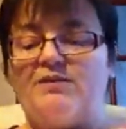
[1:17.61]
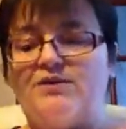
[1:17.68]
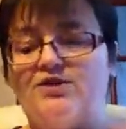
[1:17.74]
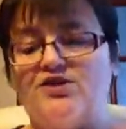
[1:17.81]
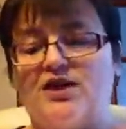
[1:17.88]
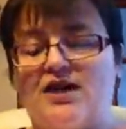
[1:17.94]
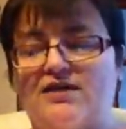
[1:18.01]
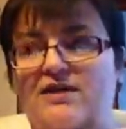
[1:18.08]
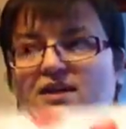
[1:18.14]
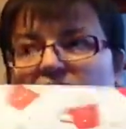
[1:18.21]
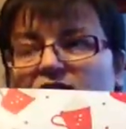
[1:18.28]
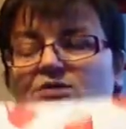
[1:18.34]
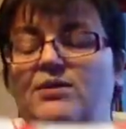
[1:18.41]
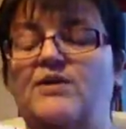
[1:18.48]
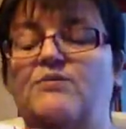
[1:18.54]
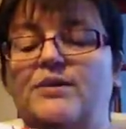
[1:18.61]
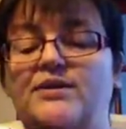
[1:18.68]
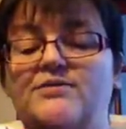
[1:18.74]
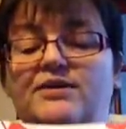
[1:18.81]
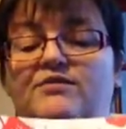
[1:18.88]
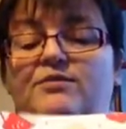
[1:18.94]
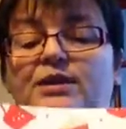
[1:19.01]
which I think the
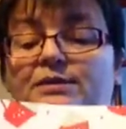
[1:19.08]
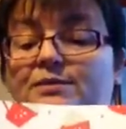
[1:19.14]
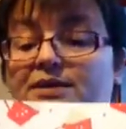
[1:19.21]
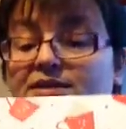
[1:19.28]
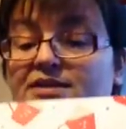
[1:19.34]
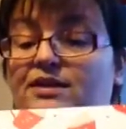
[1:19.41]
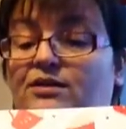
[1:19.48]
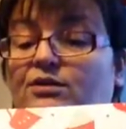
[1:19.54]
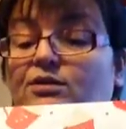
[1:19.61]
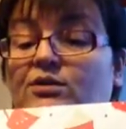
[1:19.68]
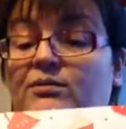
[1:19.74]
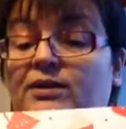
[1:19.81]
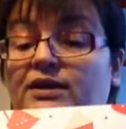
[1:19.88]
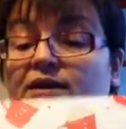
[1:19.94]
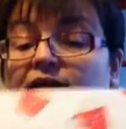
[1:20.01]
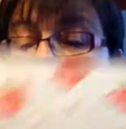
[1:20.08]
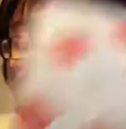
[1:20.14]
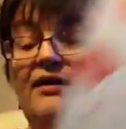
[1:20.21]
12x12 paper is now going to be